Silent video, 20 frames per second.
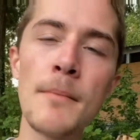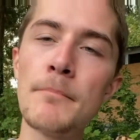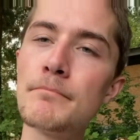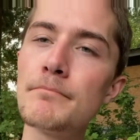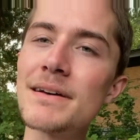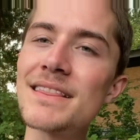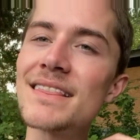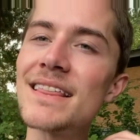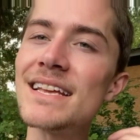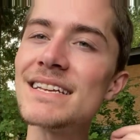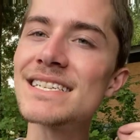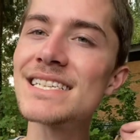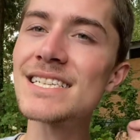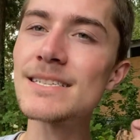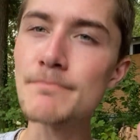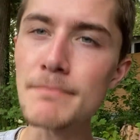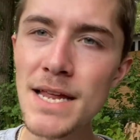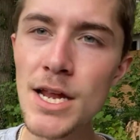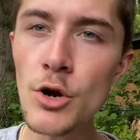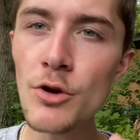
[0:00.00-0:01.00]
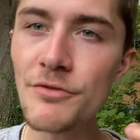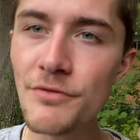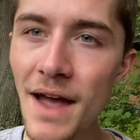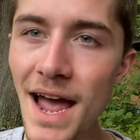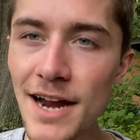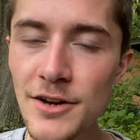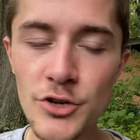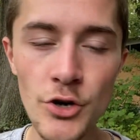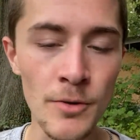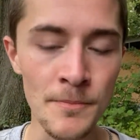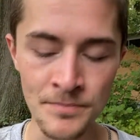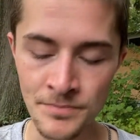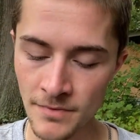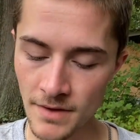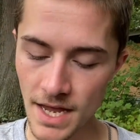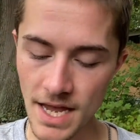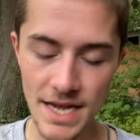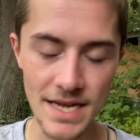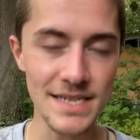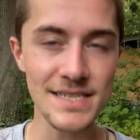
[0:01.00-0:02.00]
But the smear factor
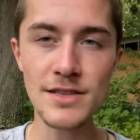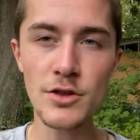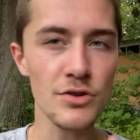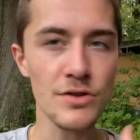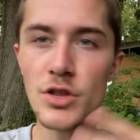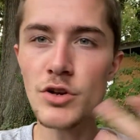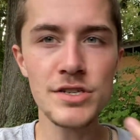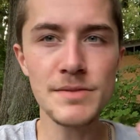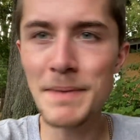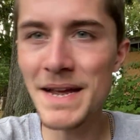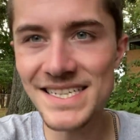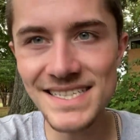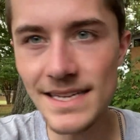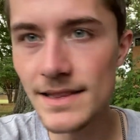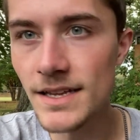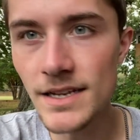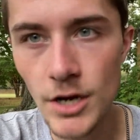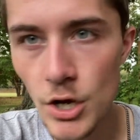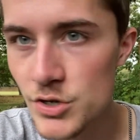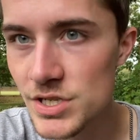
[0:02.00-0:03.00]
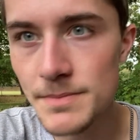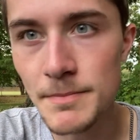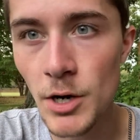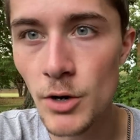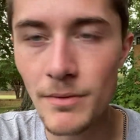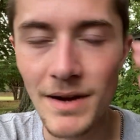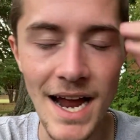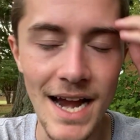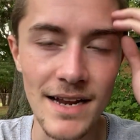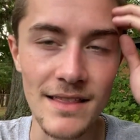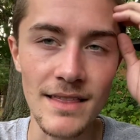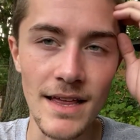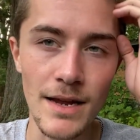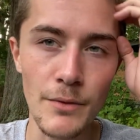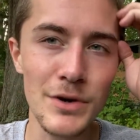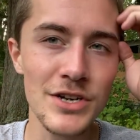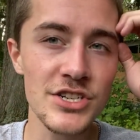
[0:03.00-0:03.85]
is, there's basically no smear kind of thing,